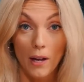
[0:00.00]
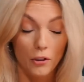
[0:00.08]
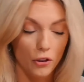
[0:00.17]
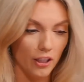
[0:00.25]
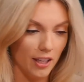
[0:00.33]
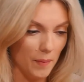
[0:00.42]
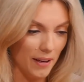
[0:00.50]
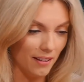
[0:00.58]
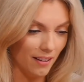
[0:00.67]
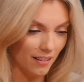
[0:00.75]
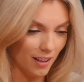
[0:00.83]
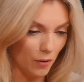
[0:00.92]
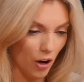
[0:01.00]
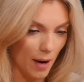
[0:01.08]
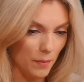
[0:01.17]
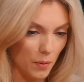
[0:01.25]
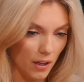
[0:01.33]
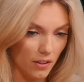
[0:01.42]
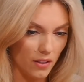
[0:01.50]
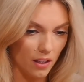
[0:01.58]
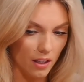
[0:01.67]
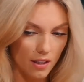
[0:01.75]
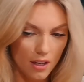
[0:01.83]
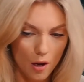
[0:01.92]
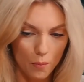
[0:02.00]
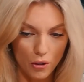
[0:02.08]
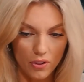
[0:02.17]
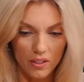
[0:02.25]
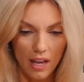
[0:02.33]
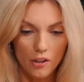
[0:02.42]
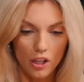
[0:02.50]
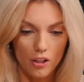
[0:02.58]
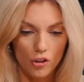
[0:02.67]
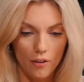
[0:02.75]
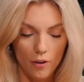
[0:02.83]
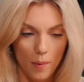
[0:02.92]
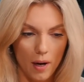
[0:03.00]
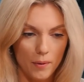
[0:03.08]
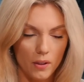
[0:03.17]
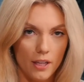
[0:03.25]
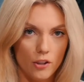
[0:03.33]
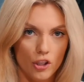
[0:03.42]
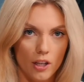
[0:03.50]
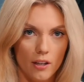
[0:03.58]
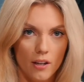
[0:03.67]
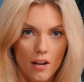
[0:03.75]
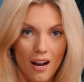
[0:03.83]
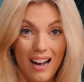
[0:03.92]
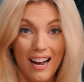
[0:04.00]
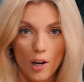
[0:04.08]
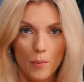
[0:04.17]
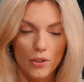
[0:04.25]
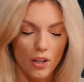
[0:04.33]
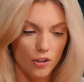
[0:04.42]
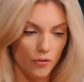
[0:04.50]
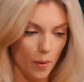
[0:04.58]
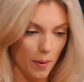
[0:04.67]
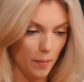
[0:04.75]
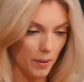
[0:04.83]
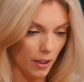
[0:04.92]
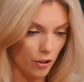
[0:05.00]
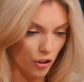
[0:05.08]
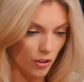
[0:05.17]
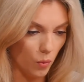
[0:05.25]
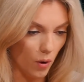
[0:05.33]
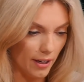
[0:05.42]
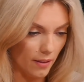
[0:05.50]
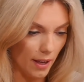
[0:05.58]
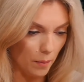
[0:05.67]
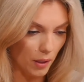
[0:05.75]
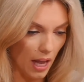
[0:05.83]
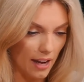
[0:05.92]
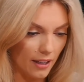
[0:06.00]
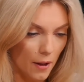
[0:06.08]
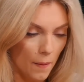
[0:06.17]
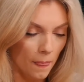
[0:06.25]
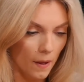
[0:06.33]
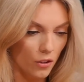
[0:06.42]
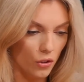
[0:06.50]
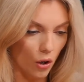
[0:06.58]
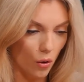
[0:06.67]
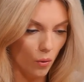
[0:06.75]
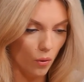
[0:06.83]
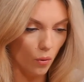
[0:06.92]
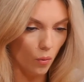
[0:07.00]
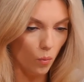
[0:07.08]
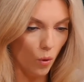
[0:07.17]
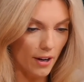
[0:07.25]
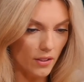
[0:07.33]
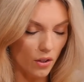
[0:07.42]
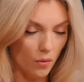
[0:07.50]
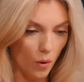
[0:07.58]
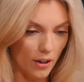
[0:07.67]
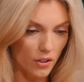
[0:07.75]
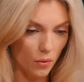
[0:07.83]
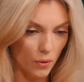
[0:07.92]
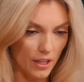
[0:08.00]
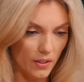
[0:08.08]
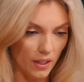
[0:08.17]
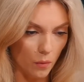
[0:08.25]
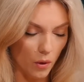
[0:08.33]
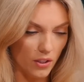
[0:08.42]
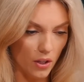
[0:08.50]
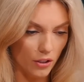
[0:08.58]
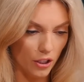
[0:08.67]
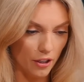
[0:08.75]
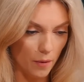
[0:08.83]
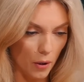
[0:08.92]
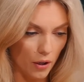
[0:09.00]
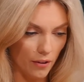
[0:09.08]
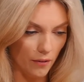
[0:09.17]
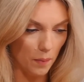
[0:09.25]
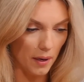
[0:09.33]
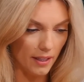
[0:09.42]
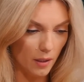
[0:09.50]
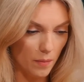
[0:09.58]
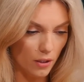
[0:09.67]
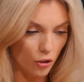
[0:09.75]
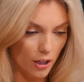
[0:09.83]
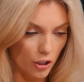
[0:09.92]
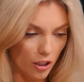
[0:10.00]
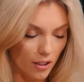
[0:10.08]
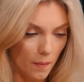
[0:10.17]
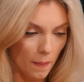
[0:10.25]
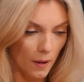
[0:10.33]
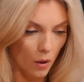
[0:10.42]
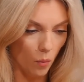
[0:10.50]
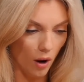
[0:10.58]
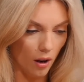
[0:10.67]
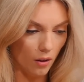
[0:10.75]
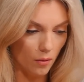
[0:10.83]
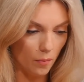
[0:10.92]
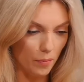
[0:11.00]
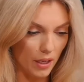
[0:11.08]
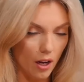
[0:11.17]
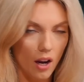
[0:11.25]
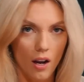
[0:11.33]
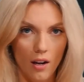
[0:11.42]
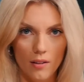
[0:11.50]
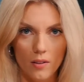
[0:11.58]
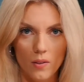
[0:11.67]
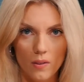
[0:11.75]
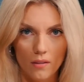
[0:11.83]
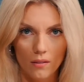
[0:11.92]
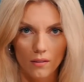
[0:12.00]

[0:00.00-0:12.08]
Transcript: actually commit crimes because the percentage of our population, a higher percentage of our population is white than black. So what is the what is the reason? What is the ulterior motive of the Biden administration? Well, because